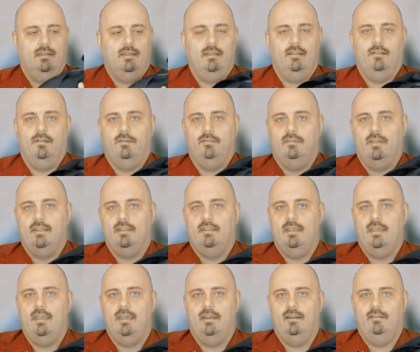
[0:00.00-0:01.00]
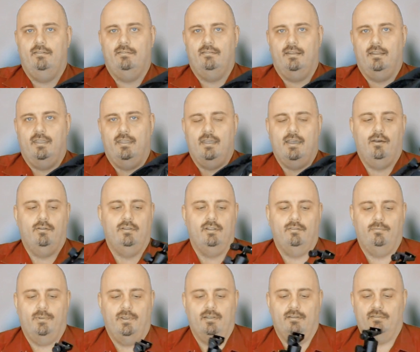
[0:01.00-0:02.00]
it looks like the head is sticking out.
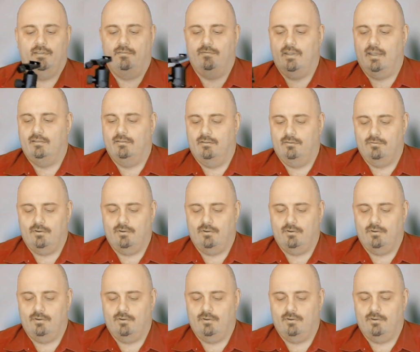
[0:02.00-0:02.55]
That's because I've got the